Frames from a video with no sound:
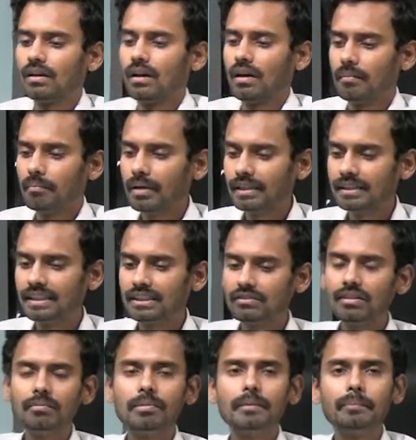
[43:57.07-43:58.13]
But this will
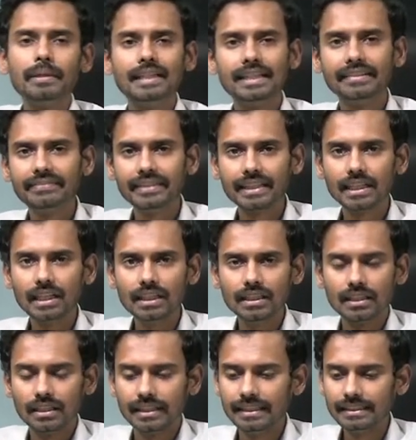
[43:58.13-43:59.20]
be a bit difficult.
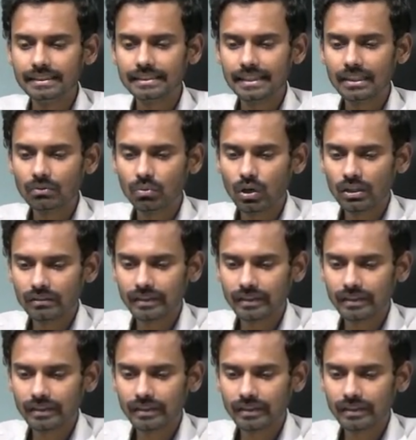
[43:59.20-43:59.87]
Instead, what we